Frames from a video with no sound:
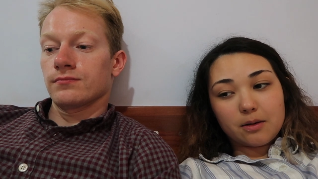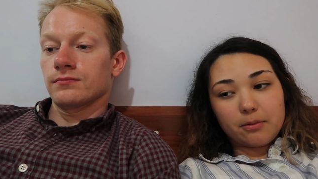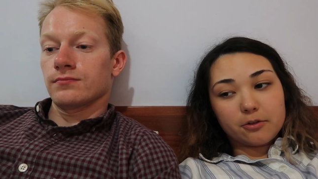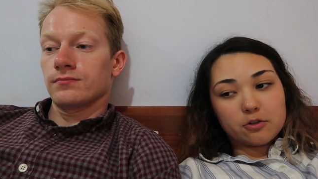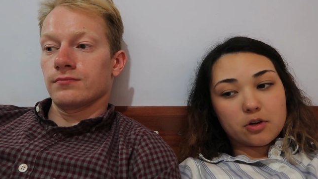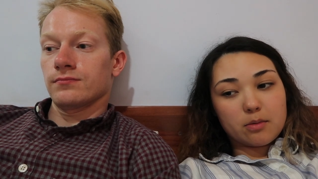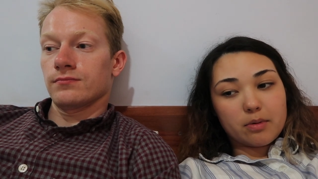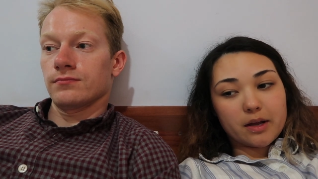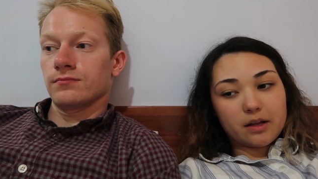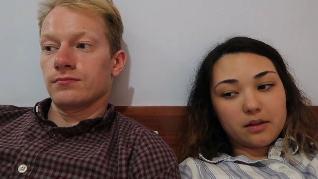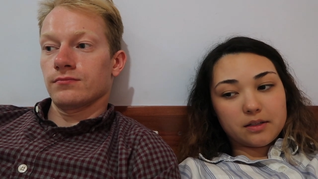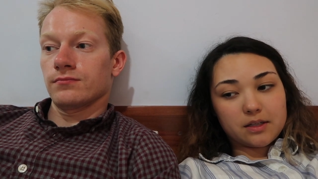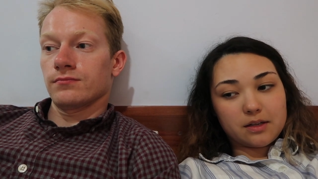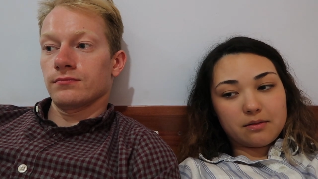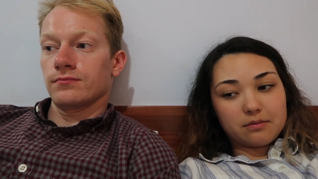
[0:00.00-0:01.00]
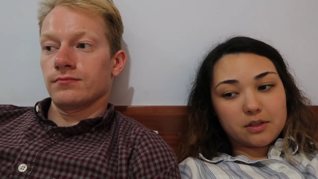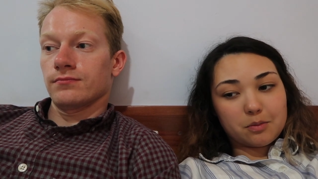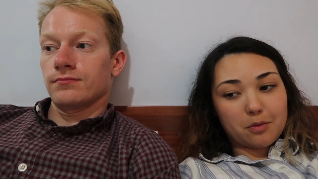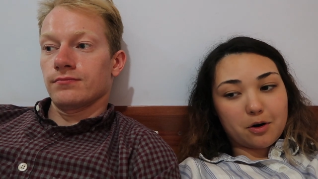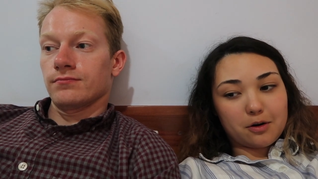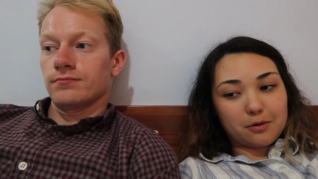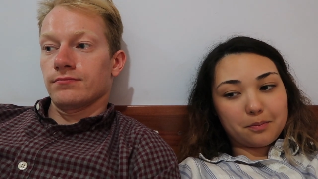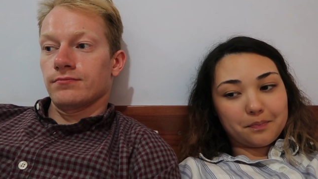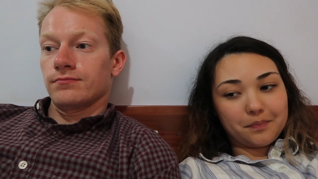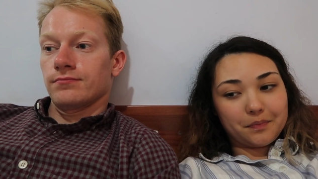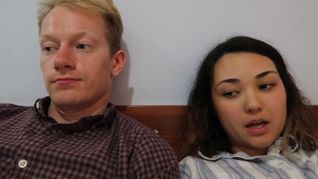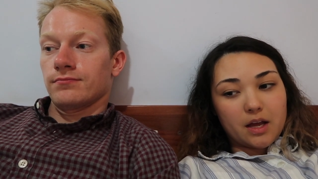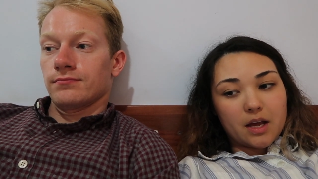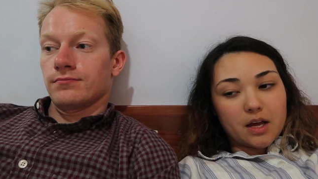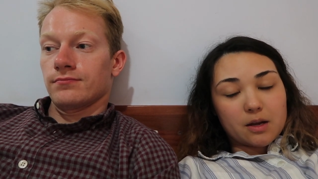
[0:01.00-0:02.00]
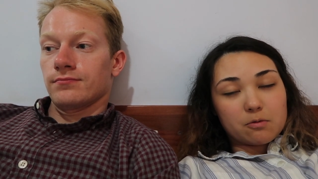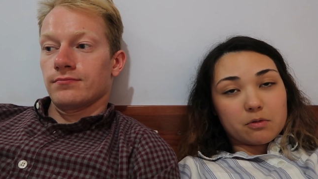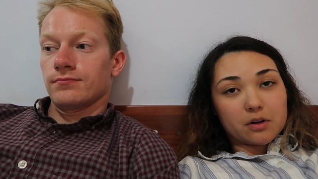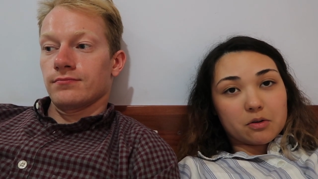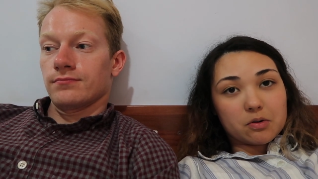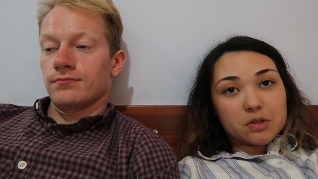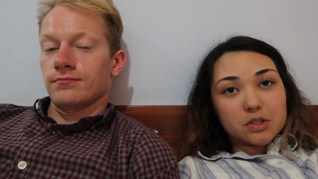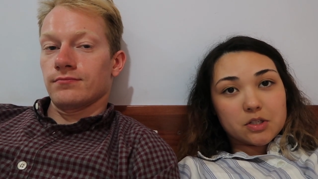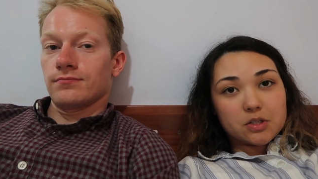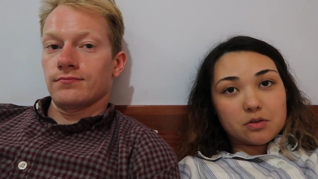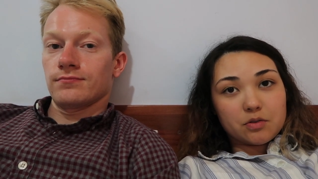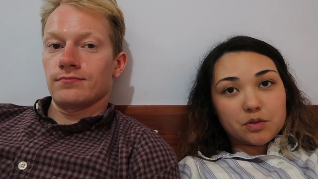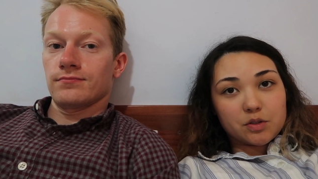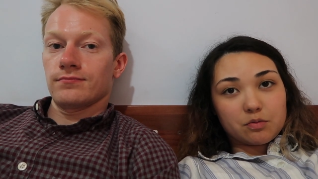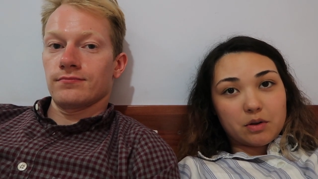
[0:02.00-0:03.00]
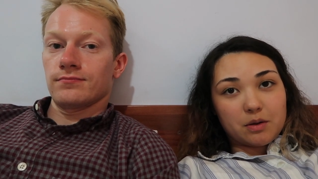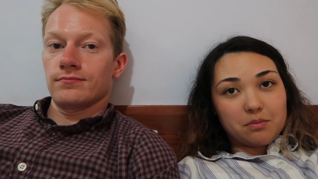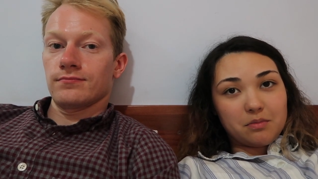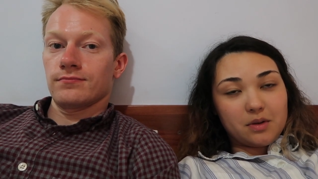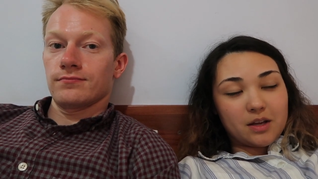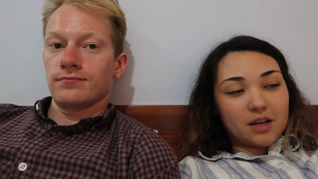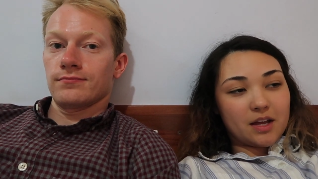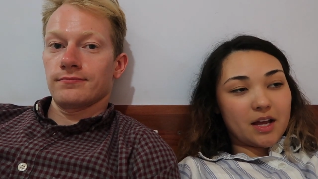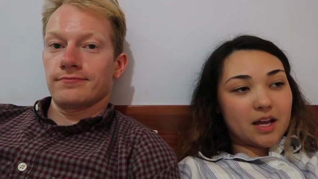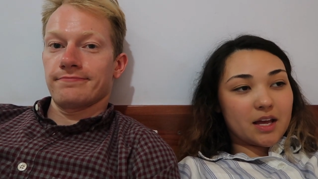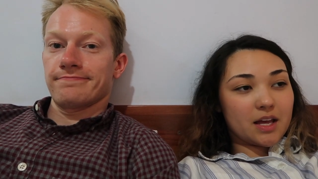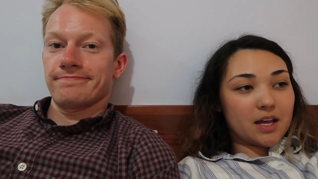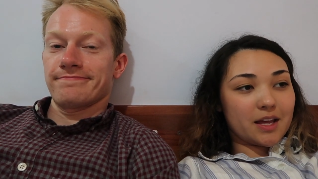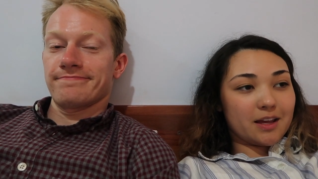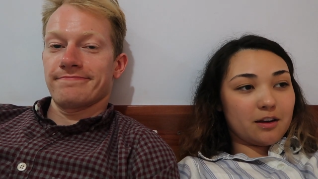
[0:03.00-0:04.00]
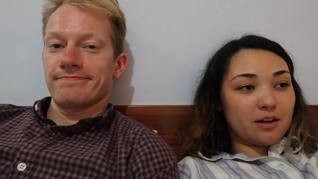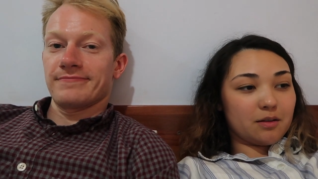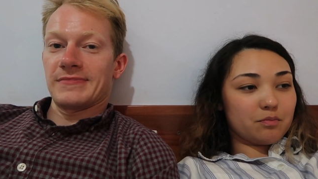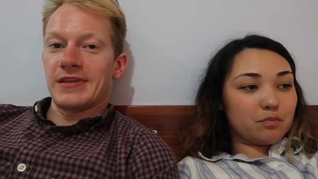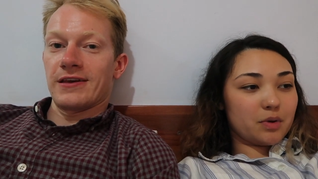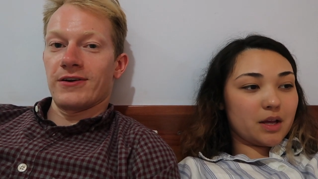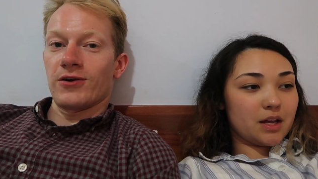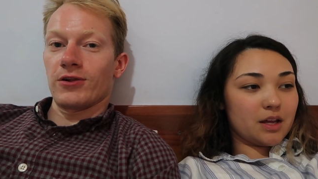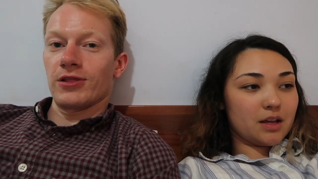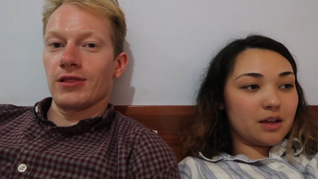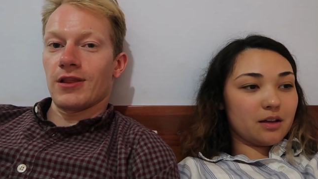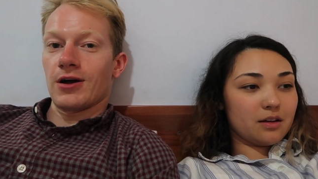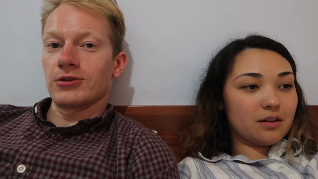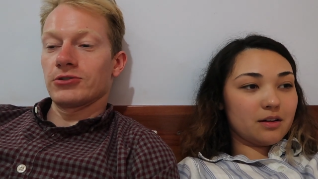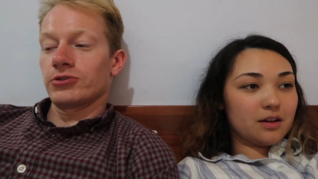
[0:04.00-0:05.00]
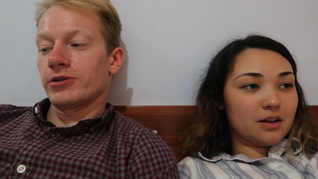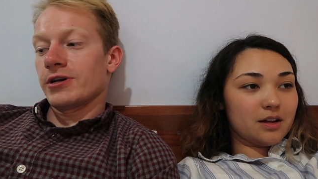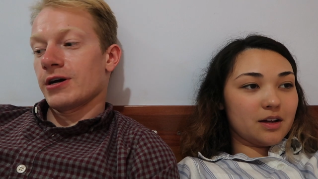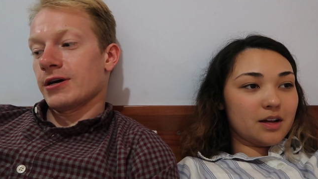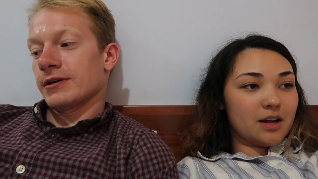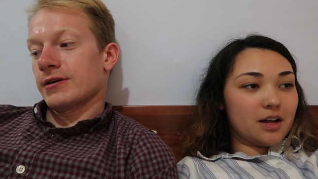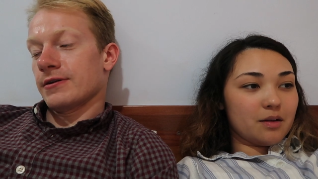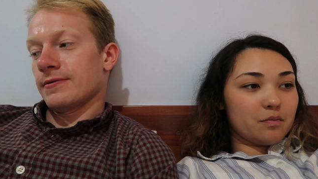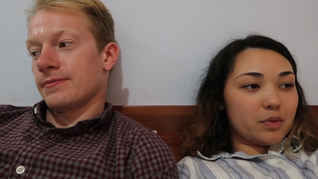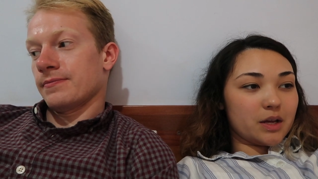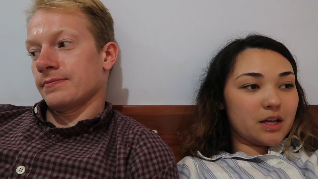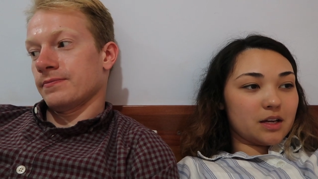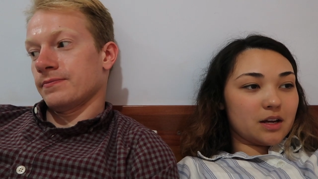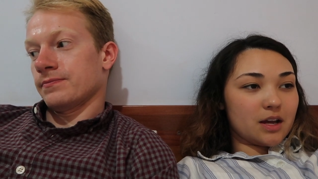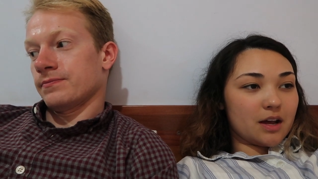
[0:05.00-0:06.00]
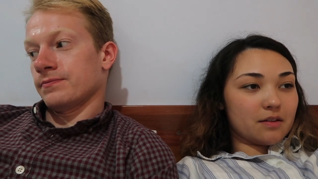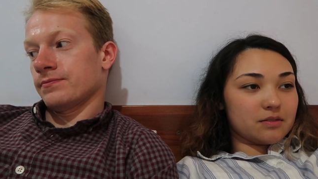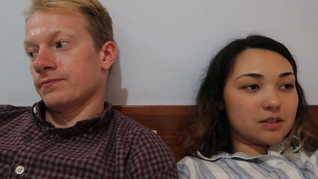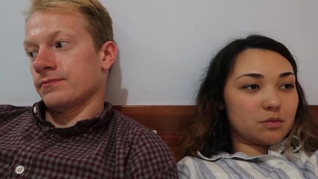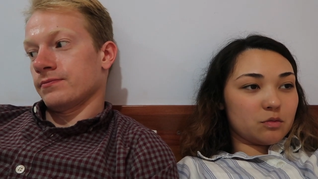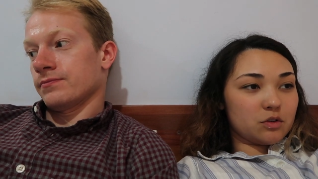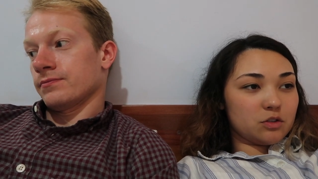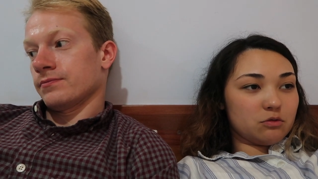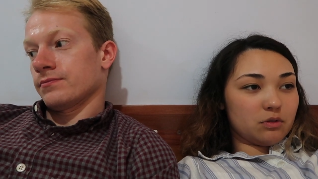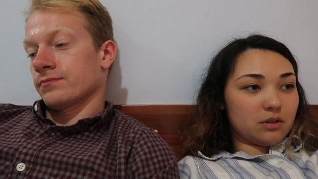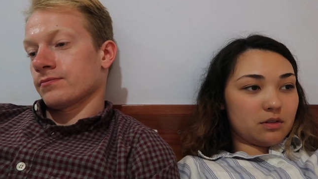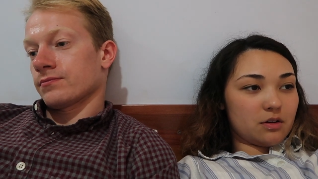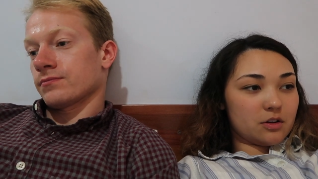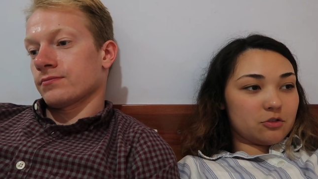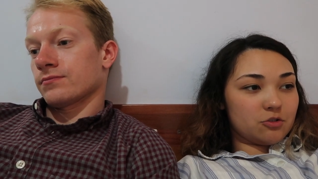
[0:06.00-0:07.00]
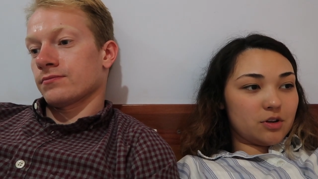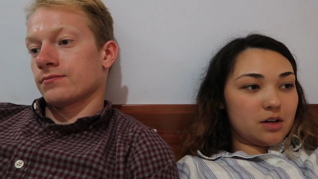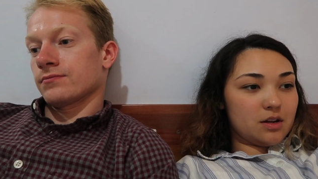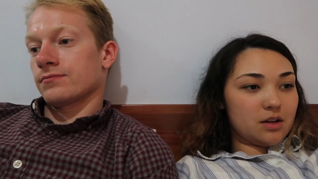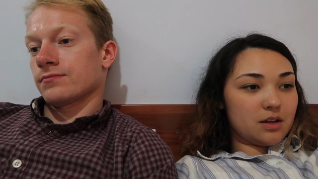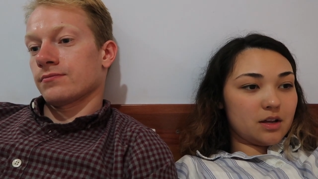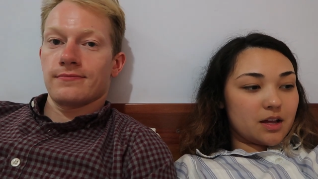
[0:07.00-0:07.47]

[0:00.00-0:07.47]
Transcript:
Speaker 1: Doubletree by Hilton tomorrow and we're going to swim and get pay, our laundry done. Pay to have someone do our laundry.